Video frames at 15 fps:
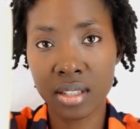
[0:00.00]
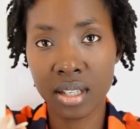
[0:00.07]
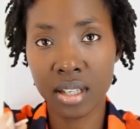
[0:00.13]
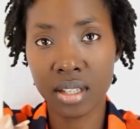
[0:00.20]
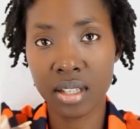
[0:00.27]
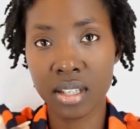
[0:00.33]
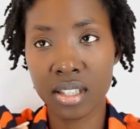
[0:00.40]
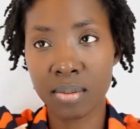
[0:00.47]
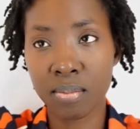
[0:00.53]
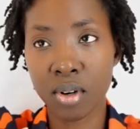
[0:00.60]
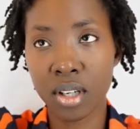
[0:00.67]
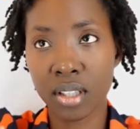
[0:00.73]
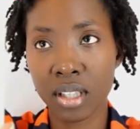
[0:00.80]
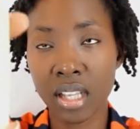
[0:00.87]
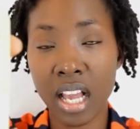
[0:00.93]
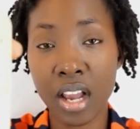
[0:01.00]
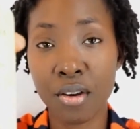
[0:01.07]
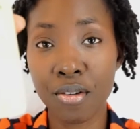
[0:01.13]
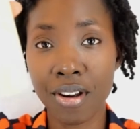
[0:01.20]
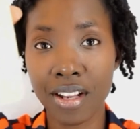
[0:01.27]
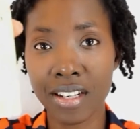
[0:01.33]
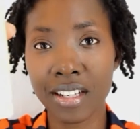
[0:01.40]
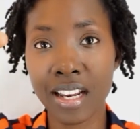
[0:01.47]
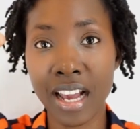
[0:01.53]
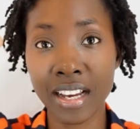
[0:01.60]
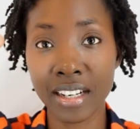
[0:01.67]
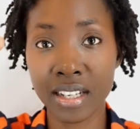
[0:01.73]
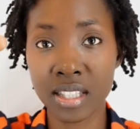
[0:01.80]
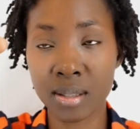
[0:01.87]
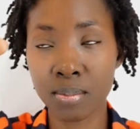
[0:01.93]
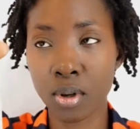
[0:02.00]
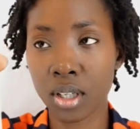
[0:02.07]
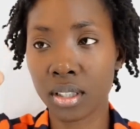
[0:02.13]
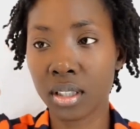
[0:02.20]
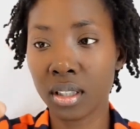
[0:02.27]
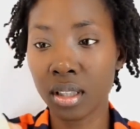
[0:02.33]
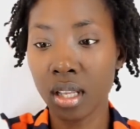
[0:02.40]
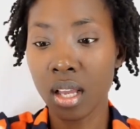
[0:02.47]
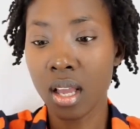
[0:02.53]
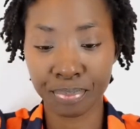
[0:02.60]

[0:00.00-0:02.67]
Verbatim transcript: in this bottle I really like this bottle